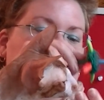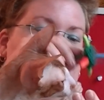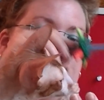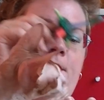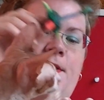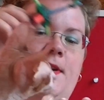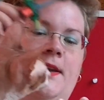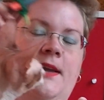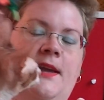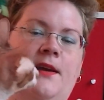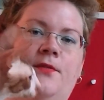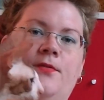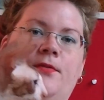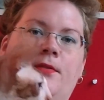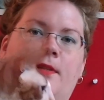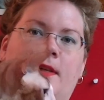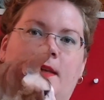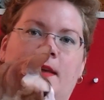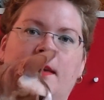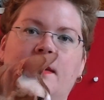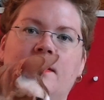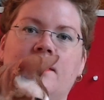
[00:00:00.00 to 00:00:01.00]
very
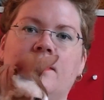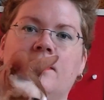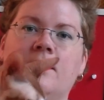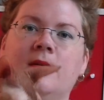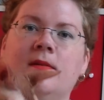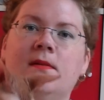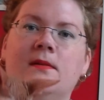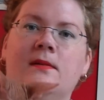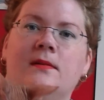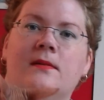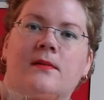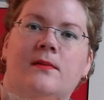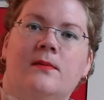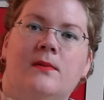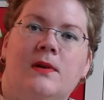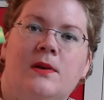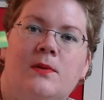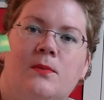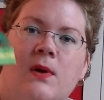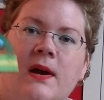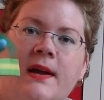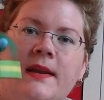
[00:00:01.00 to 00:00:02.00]
carefully
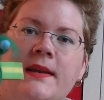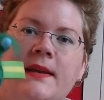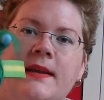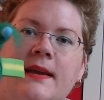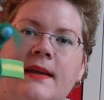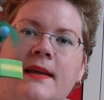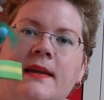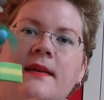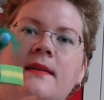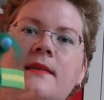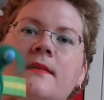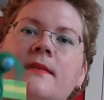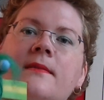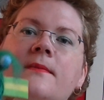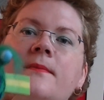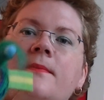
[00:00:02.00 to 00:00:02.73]
with winding it.